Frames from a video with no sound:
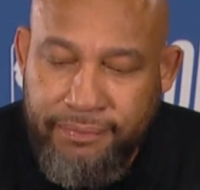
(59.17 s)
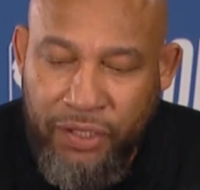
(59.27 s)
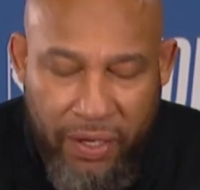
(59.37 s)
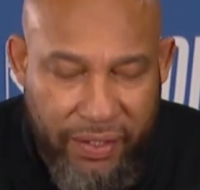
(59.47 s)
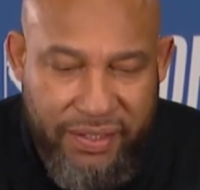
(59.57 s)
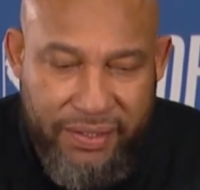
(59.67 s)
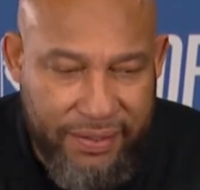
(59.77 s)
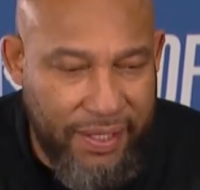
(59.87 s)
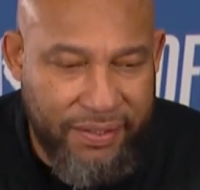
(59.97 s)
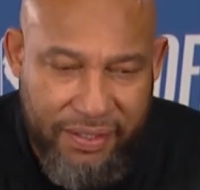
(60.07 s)
you know, it's
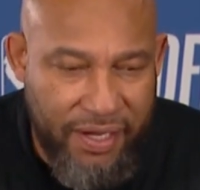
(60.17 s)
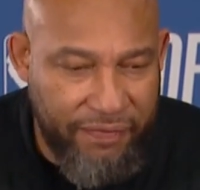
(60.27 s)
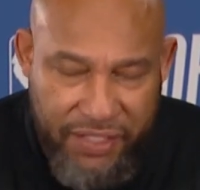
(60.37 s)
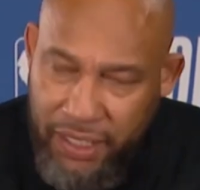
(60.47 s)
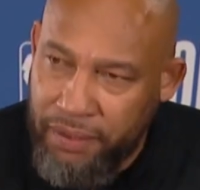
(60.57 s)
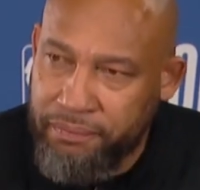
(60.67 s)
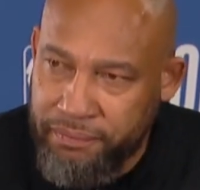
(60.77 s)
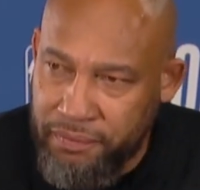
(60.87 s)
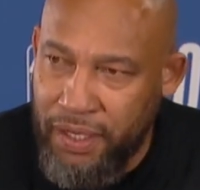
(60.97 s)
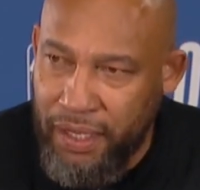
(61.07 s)
just that's a tough team.
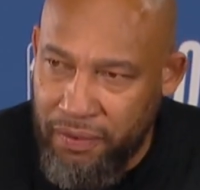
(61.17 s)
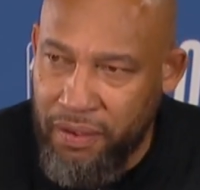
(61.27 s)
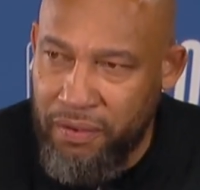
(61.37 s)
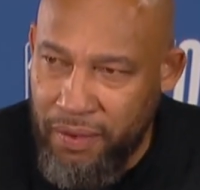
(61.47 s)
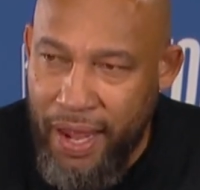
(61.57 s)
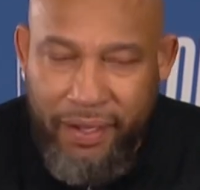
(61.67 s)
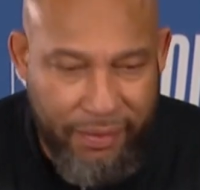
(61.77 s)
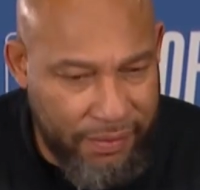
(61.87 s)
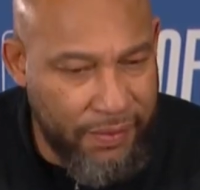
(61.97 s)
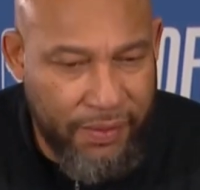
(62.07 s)
Like you, you
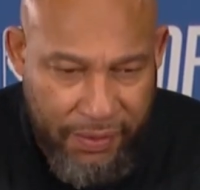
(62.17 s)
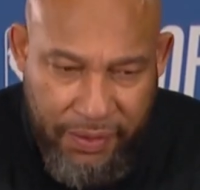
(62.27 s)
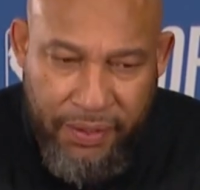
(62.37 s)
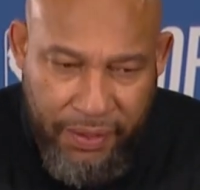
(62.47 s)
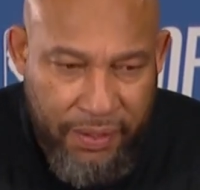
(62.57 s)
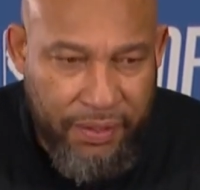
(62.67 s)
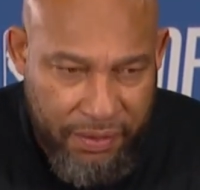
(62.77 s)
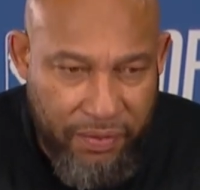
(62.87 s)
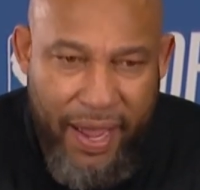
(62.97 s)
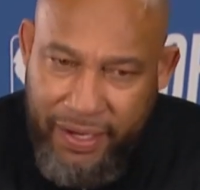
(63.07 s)
gotta
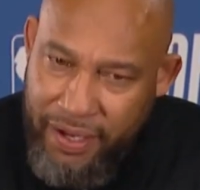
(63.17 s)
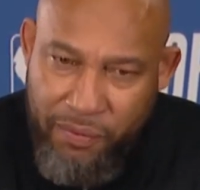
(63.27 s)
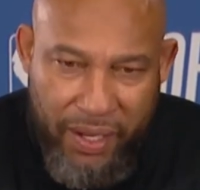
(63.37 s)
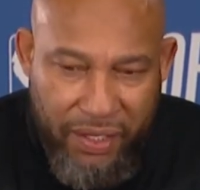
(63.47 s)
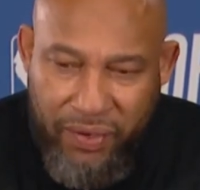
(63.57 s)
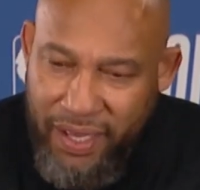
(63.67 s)
you gotta come with it. You